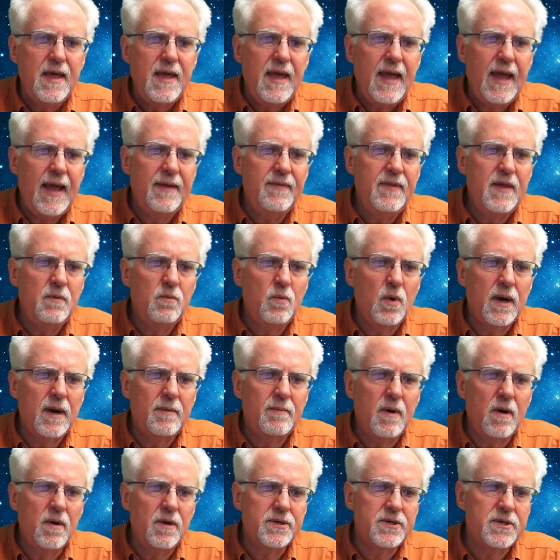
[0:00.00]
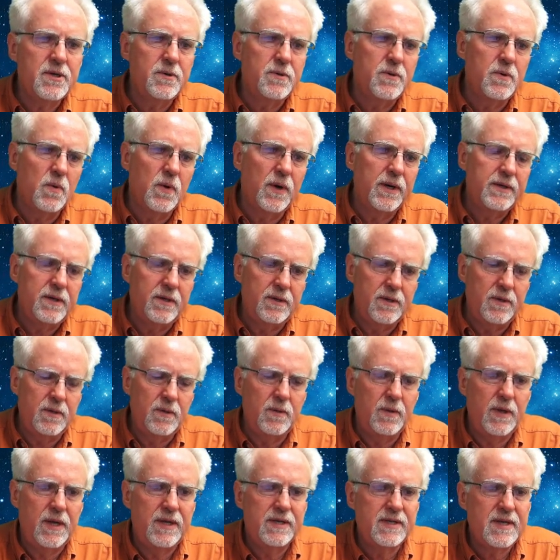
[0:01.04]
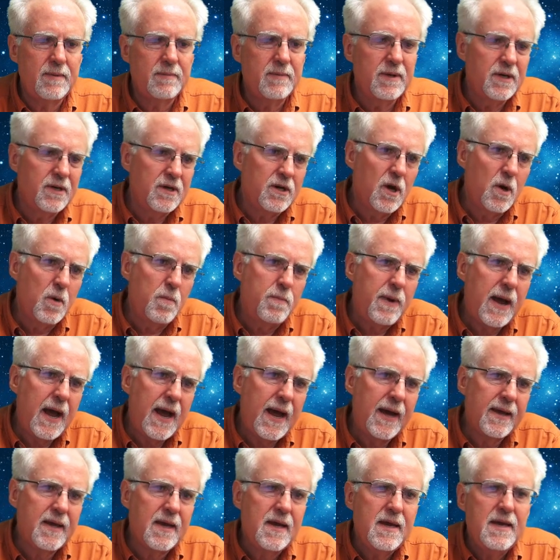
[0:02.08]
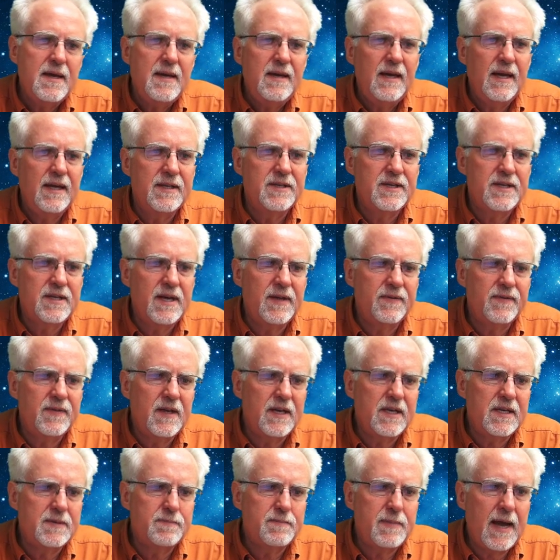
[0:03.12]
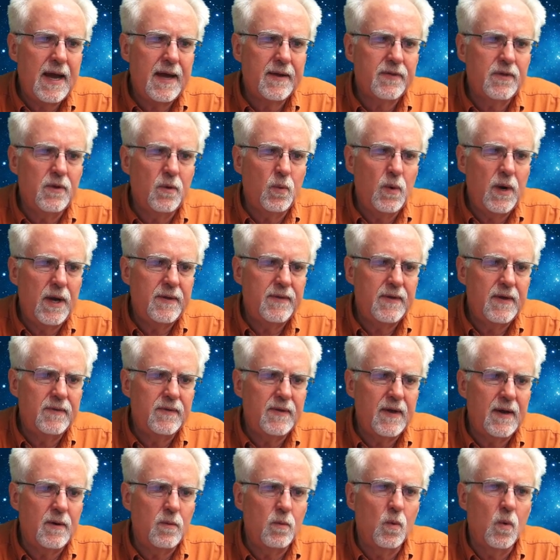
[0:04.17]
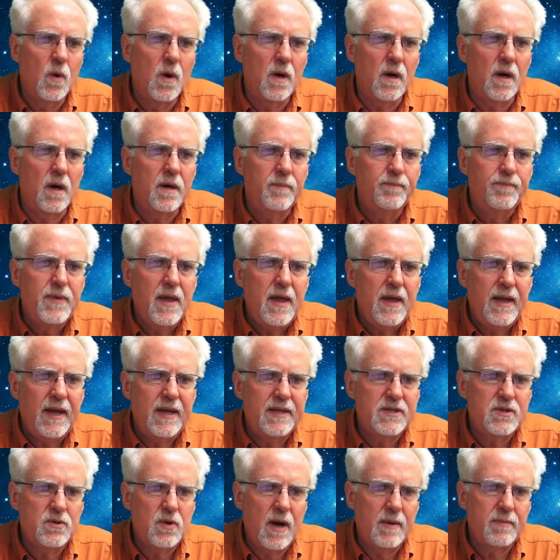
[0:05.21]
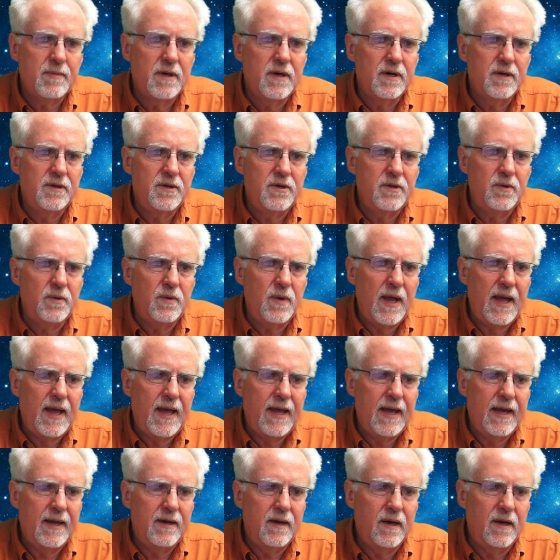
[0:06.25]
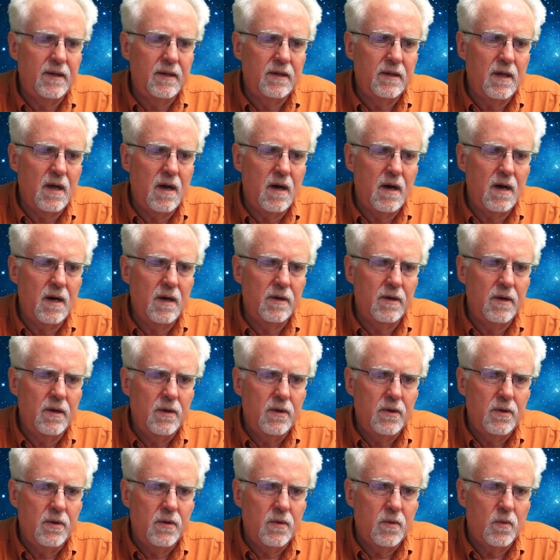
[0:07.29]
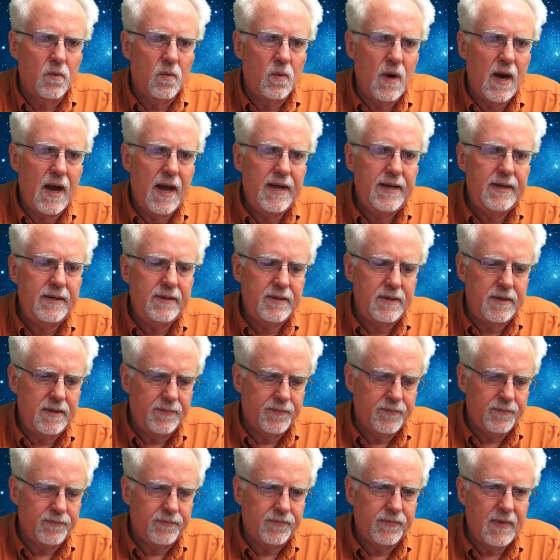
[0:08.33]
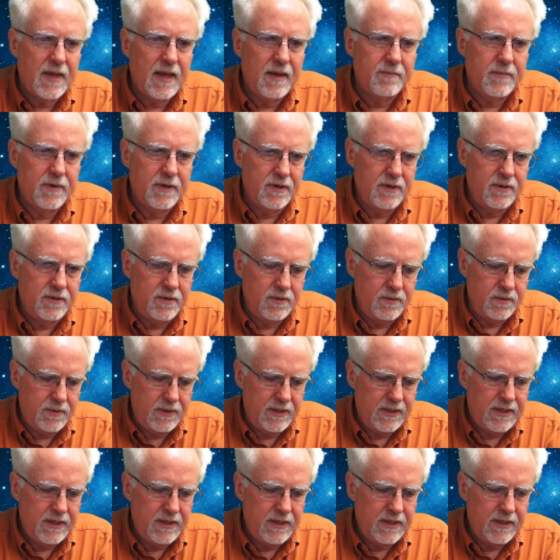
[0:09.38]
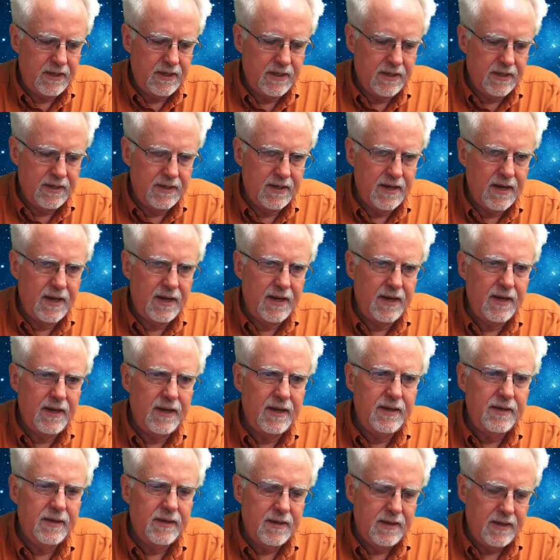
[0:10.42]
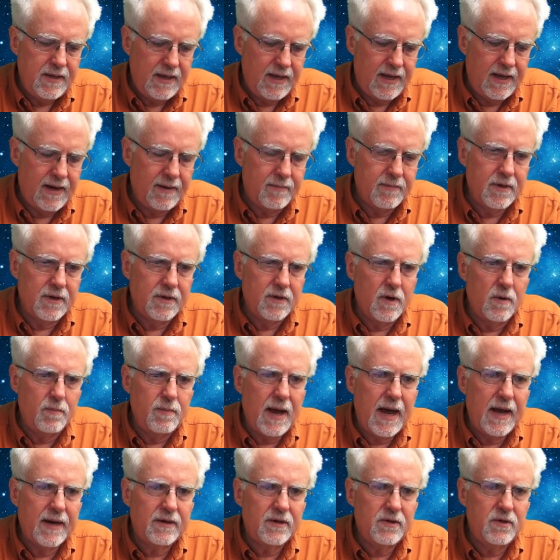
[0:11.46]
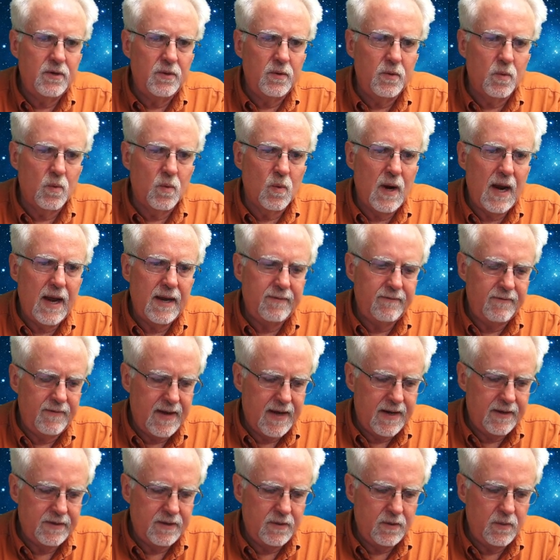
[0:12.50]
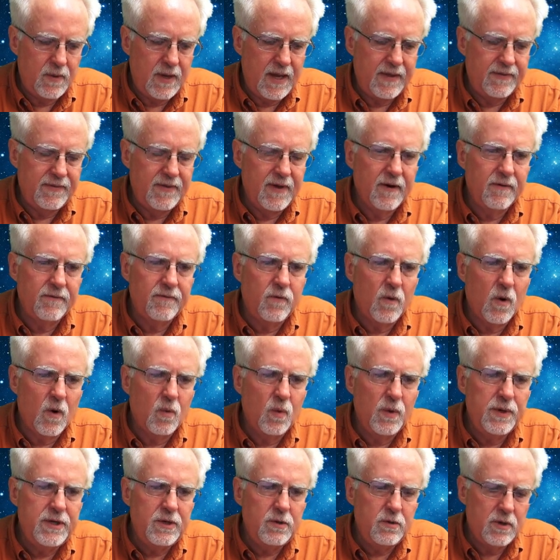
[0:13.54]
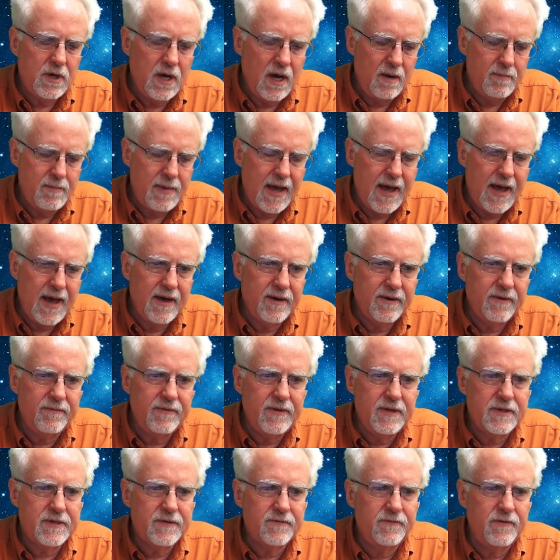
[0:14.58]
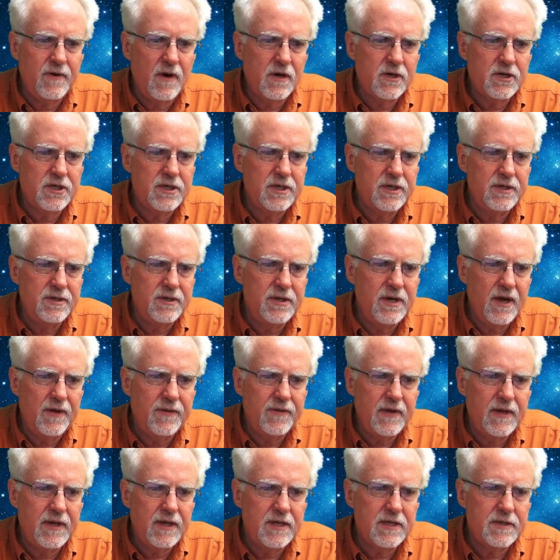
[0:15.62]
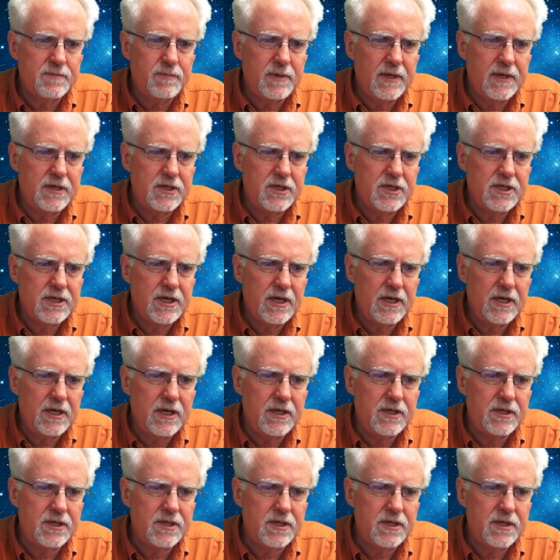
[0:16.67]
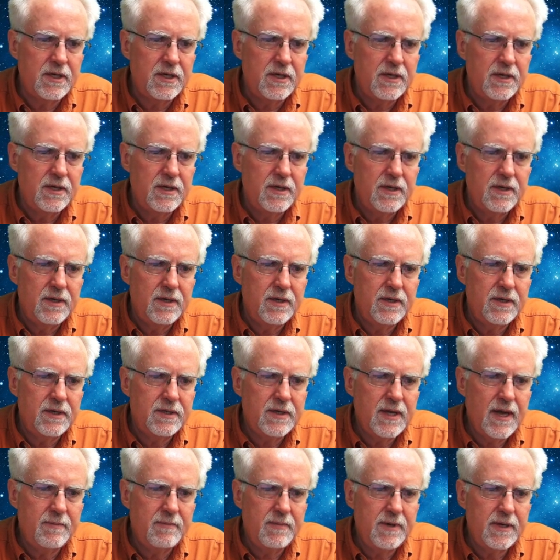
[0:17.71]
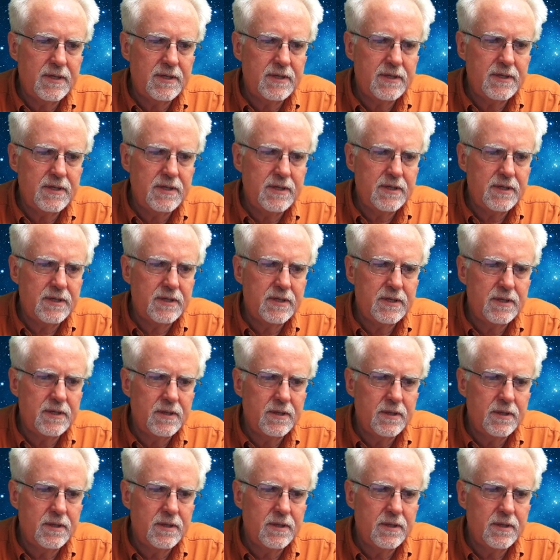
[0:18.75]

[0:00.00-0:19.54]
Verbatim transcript: And then what I'm also going to do is I'm going to go back and set things back the way that they were. And so I'm going to do analog write. I'm going to do E N A, and I'm going to go back to right value. And therefore, when you come out of this function, nothing has been changed. Does that make sense?